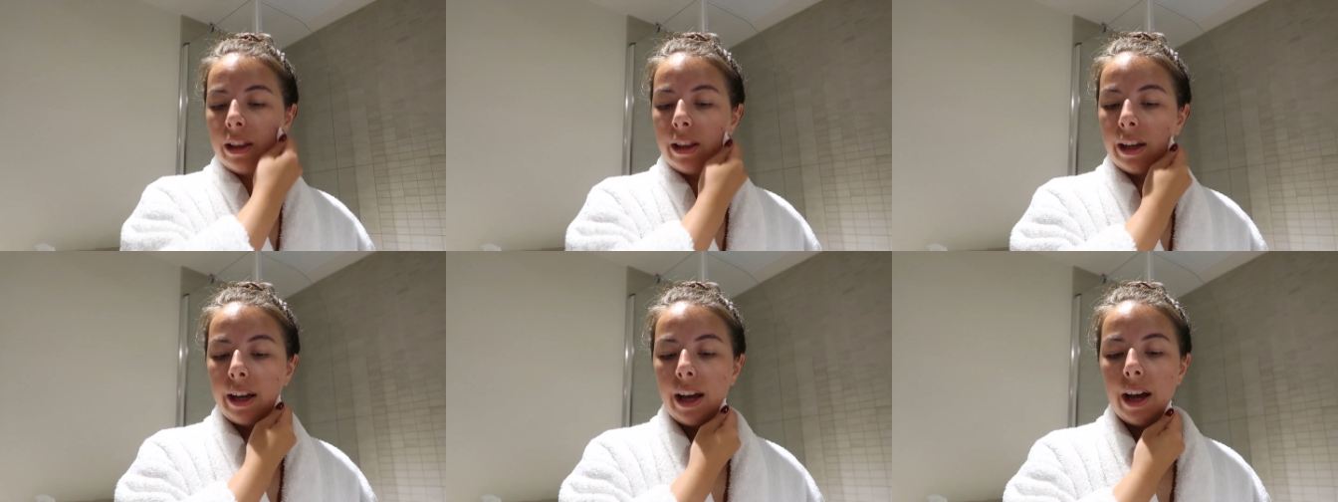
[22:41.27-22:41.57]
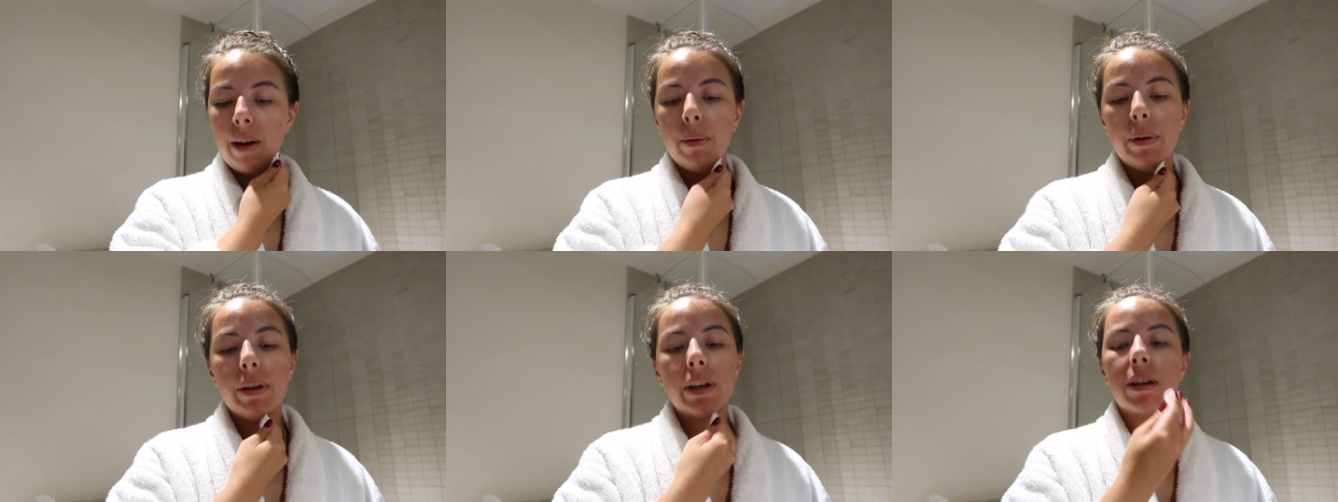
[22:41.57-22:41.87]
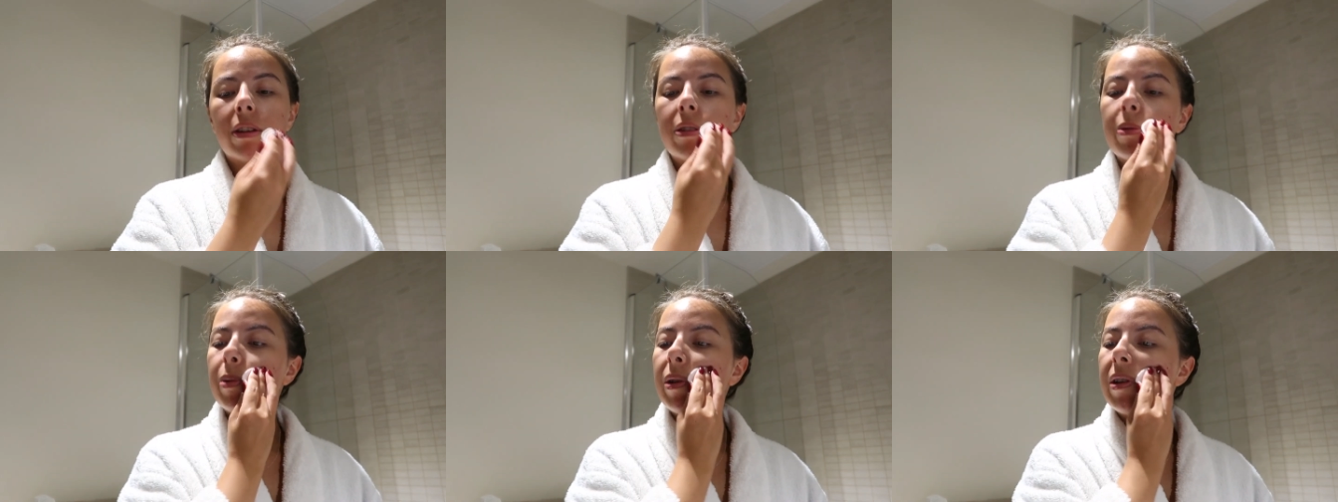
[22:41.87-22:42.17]
the Gatwick
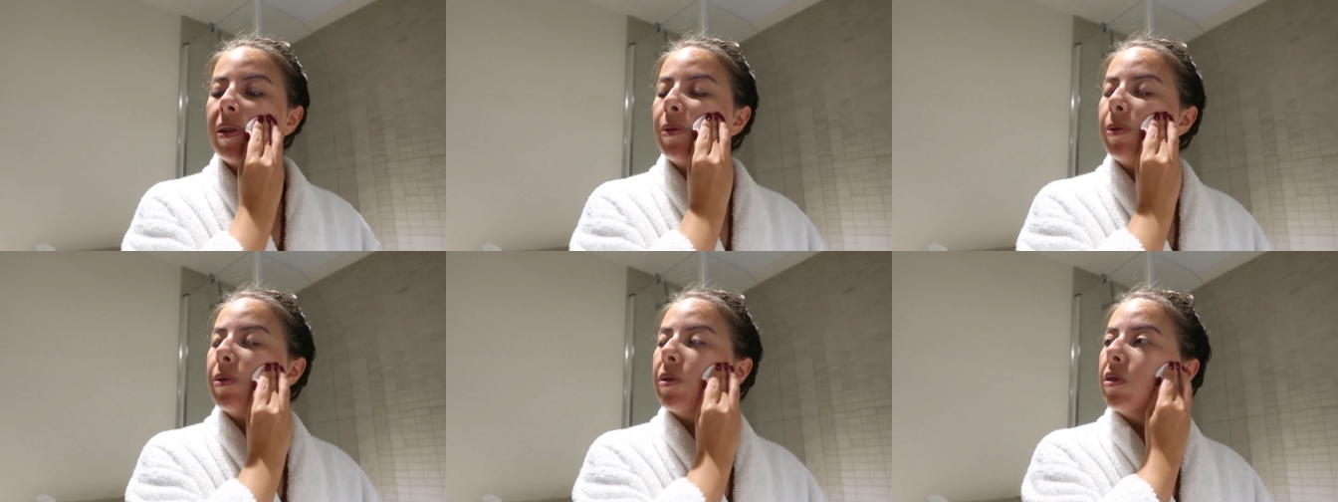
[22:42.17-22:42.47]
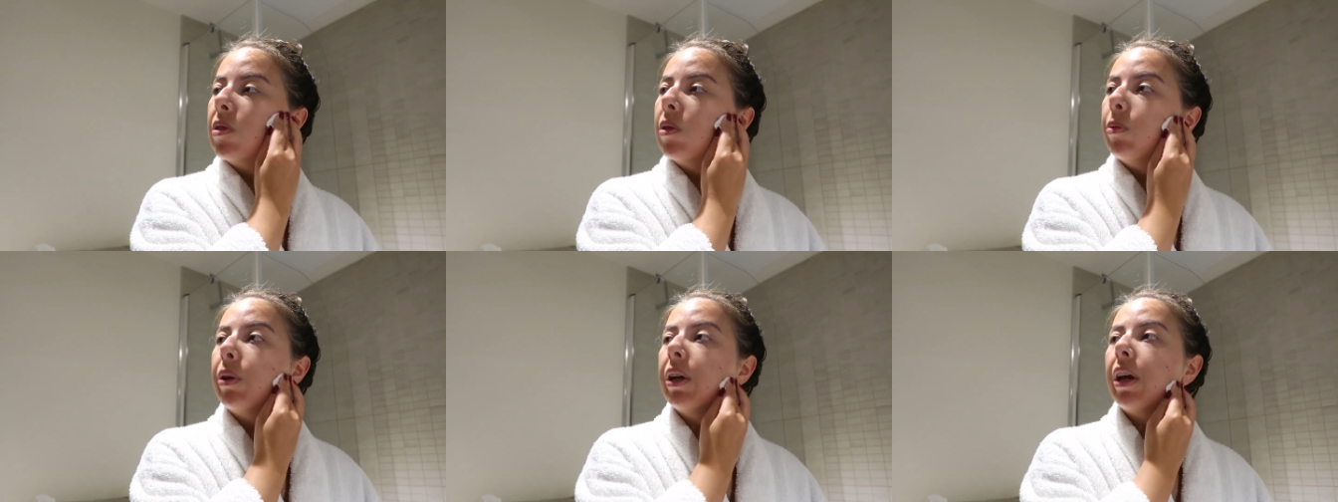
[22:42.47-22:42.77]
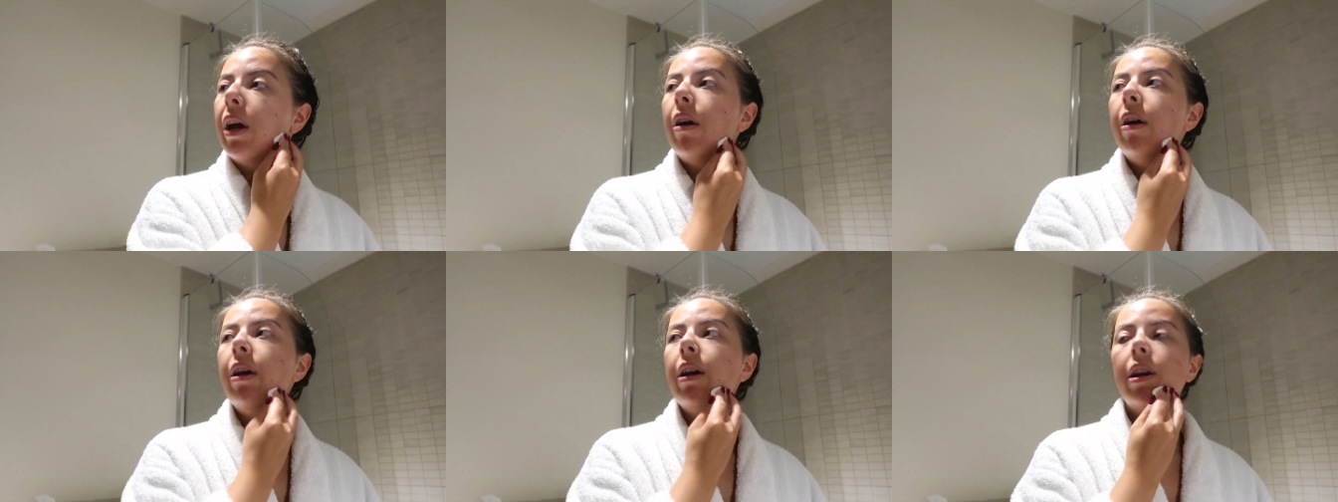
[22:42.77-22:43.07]
Express would still be
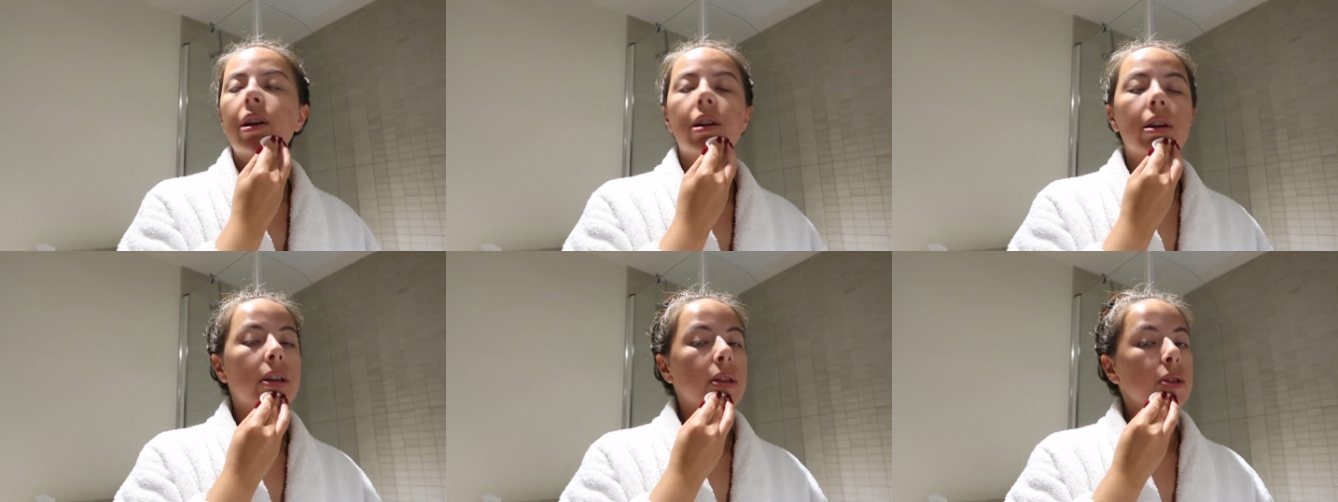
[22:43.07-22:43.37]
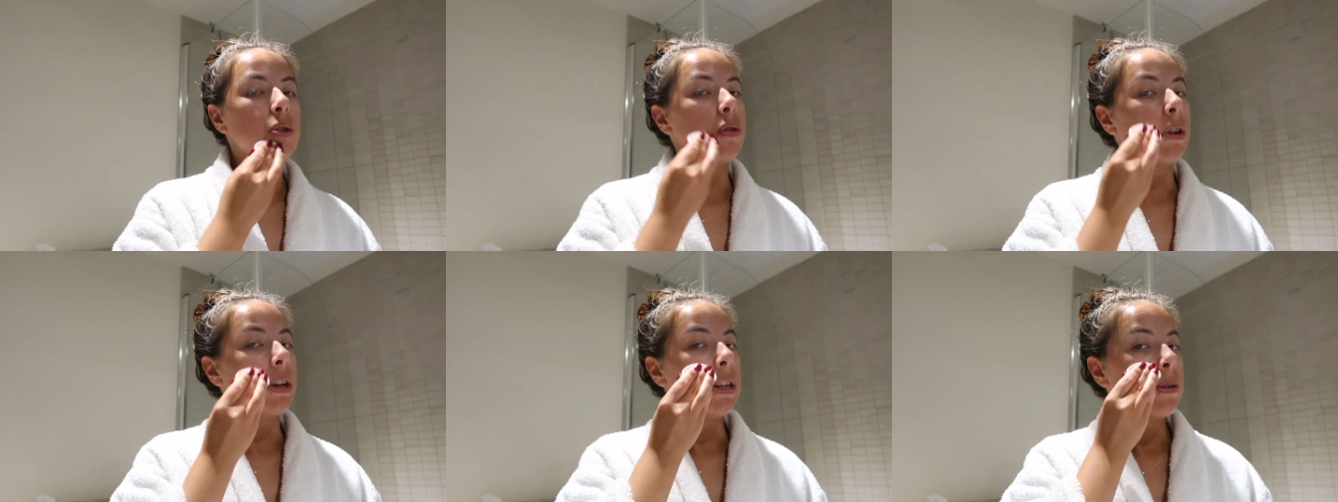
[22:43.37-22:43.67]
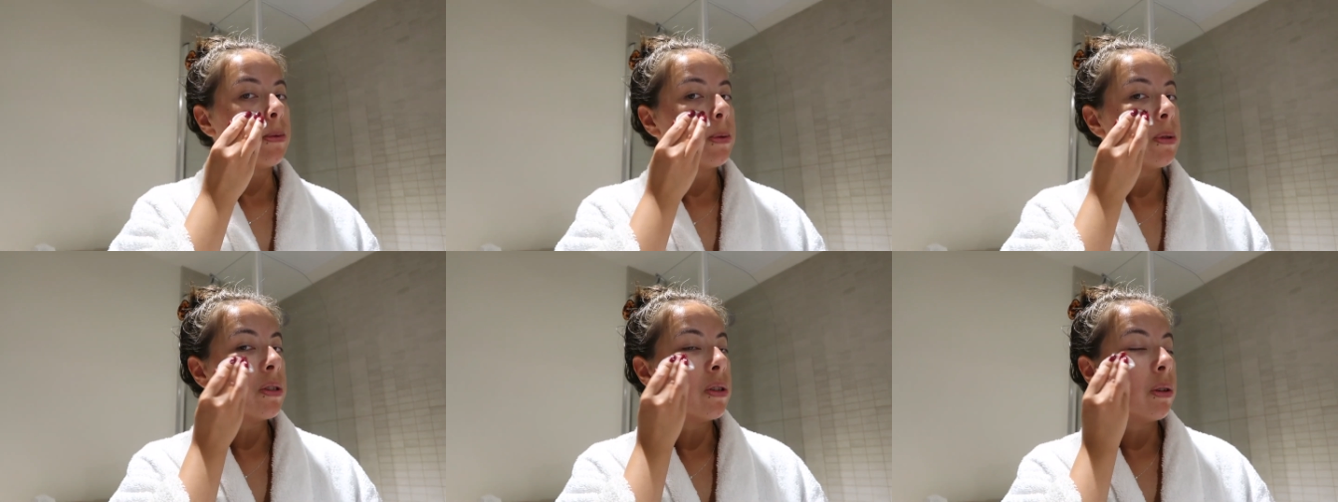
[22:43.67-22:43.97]
going and like the
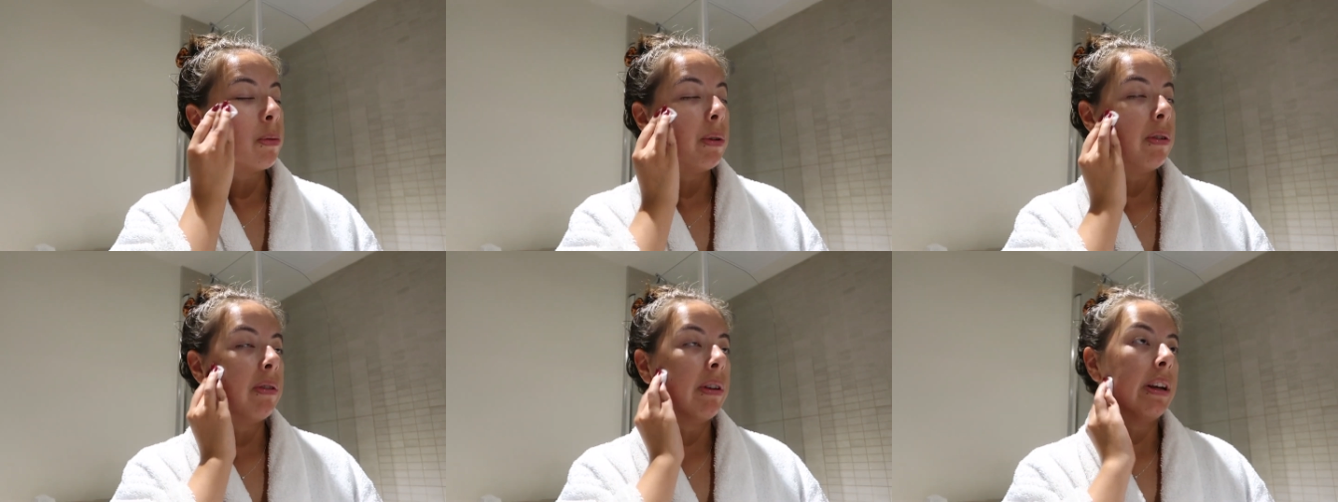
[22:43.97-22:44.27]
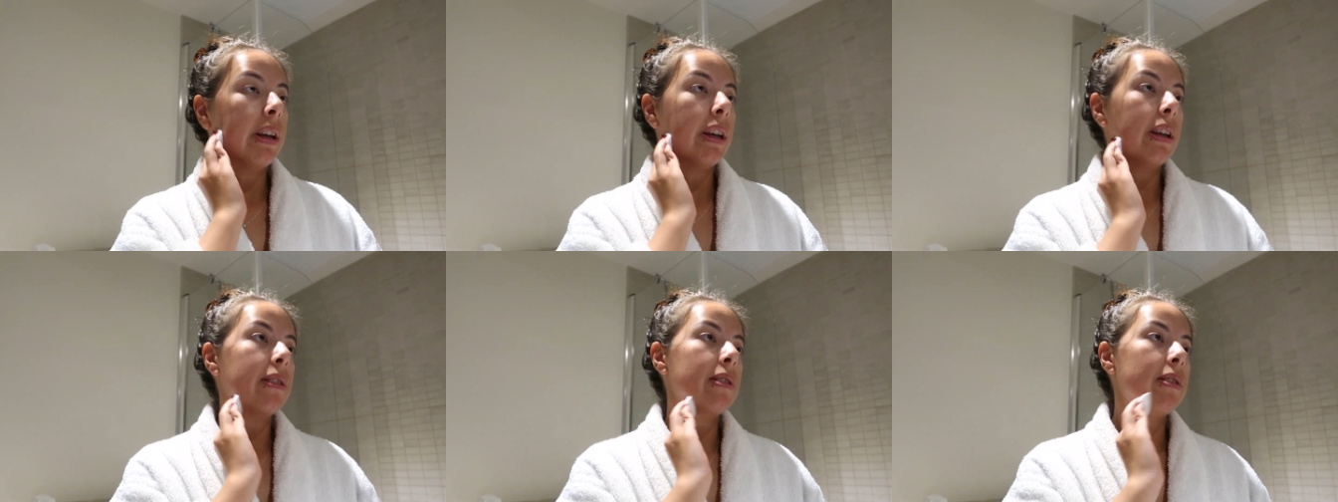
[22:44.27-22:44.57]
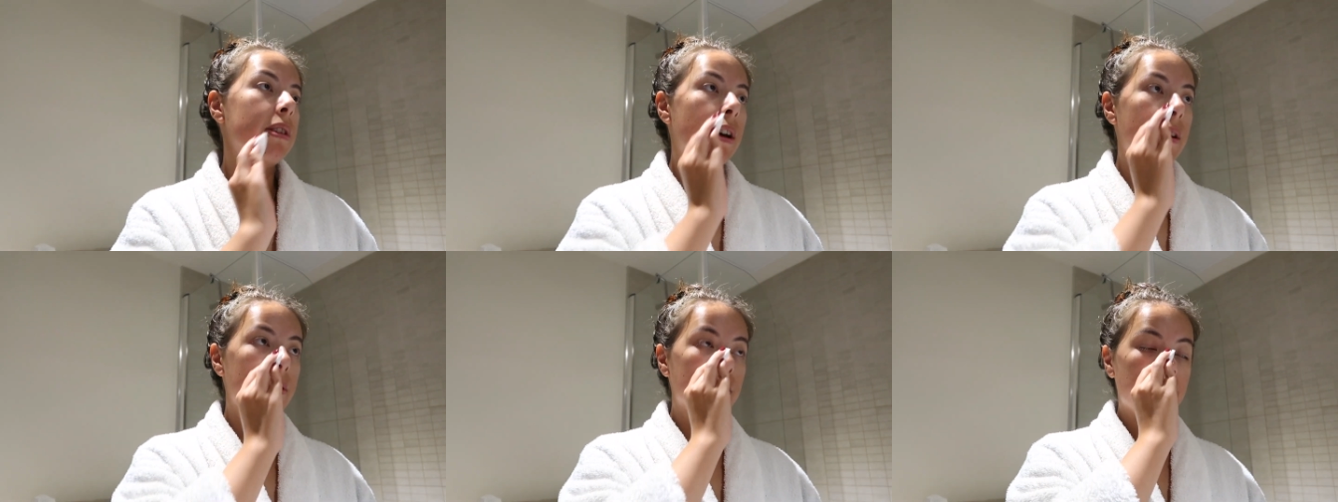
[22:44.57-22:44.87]
trains would still be running and
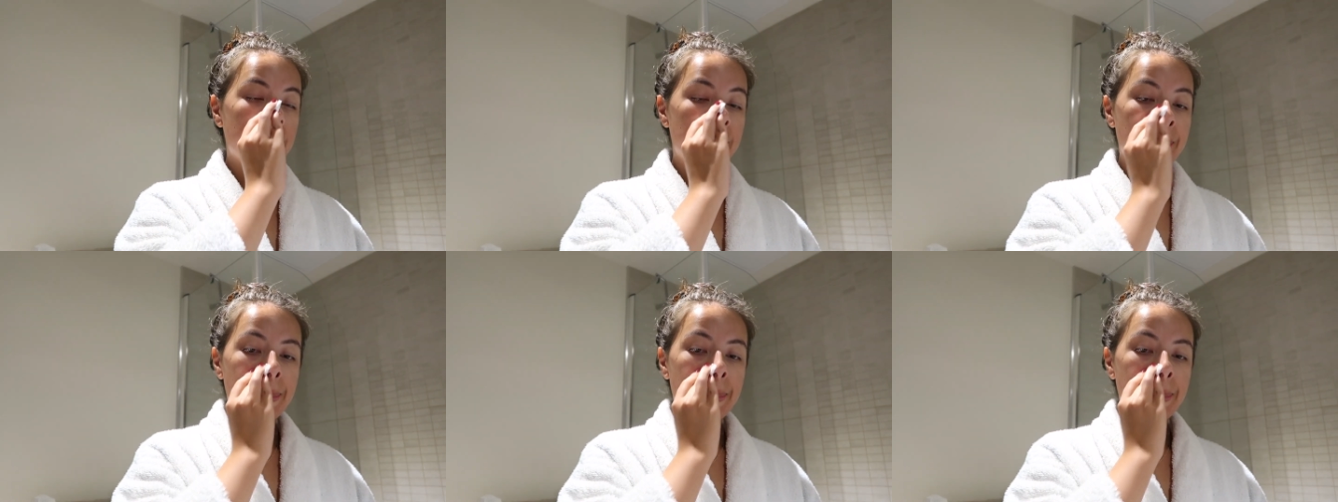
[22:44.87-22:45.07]
stuff.